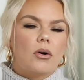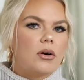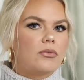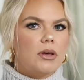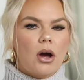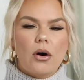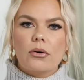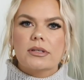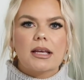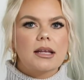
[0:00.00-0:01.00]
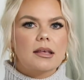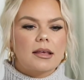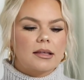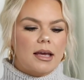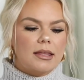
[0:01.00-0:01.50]
or if we host,
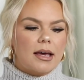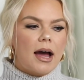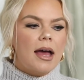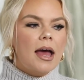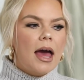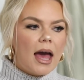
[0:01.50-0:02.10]
anything like that.